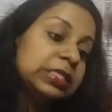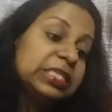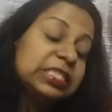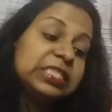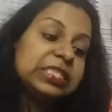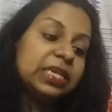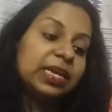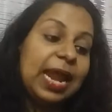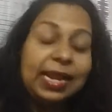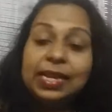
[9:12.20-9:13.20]

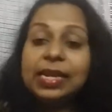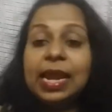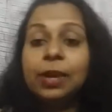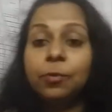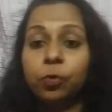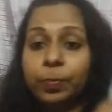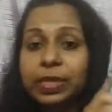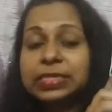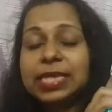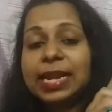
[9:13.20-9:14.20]
699
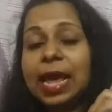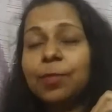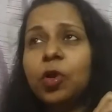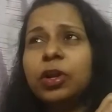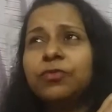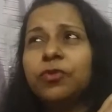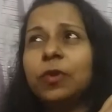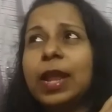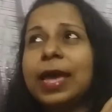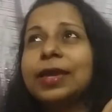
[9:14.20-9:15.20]
rupees, and I bought it
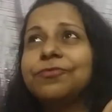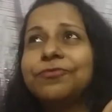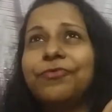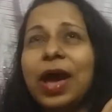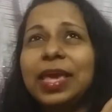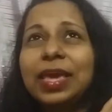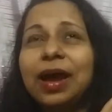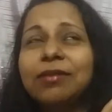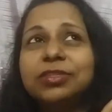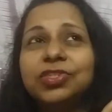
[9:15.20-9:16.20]
for like
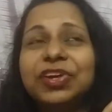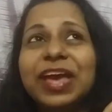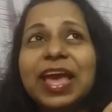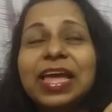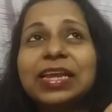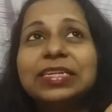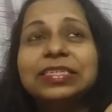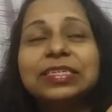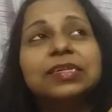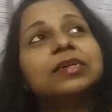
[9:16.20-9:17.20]
500
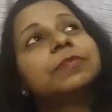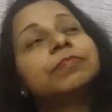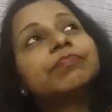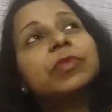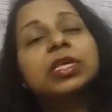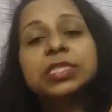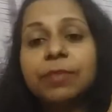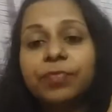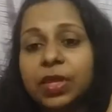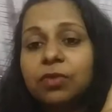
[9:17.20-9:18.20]
and
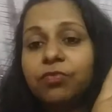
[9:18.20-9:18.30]
something,